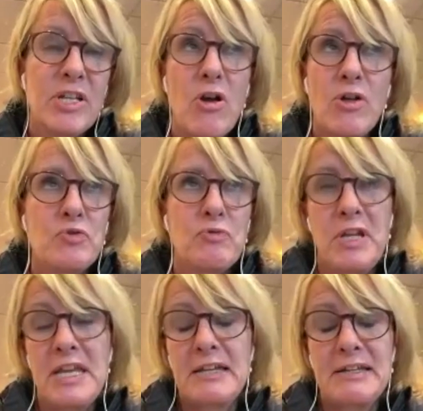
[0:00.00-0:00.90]
ultra
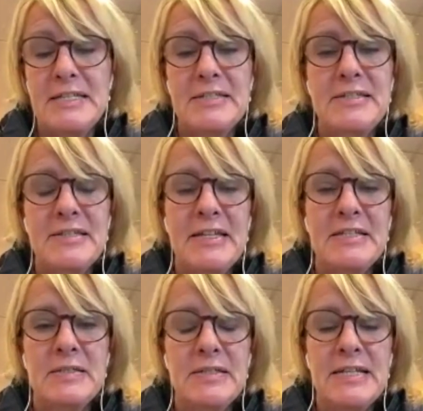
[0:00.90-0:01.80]
running is
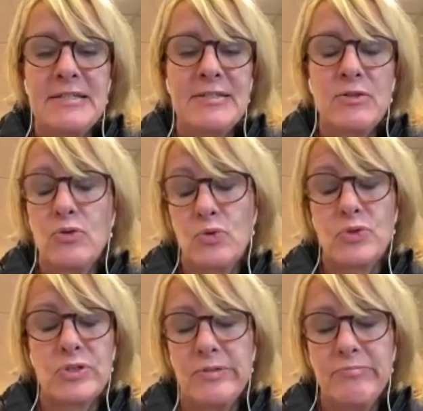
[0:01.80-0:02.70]
it's still
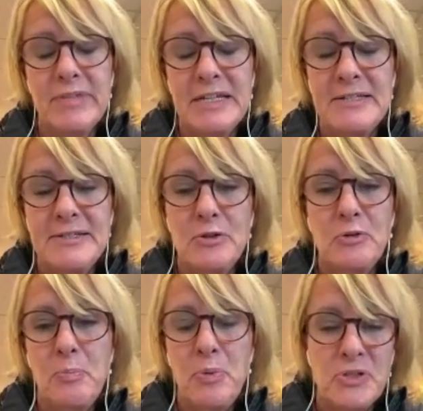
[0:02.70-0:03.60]
awesome. It's
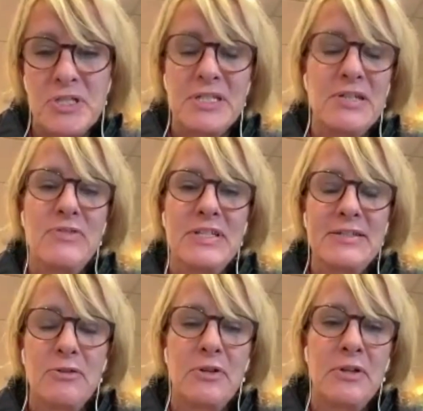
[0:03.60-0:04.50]
still positive. It's
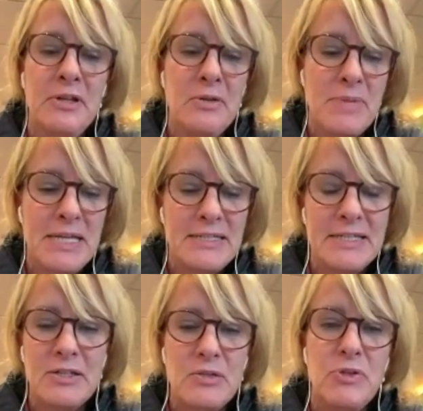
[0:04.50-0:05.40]
still an
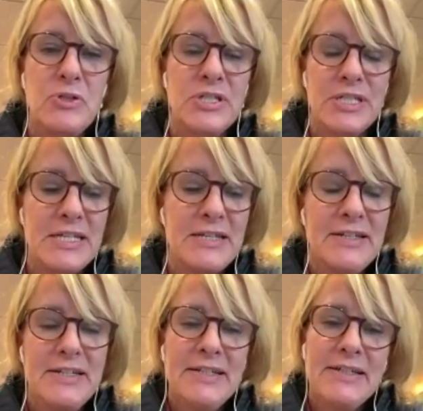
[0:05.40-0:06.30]
amazing community.
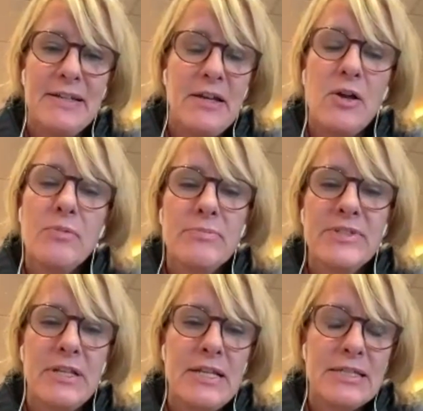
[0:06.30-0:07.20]

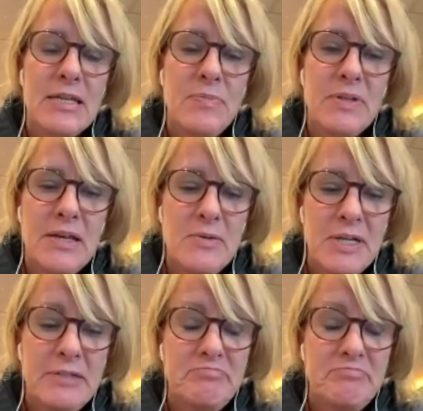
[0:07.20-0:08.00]
So let's keep it that way.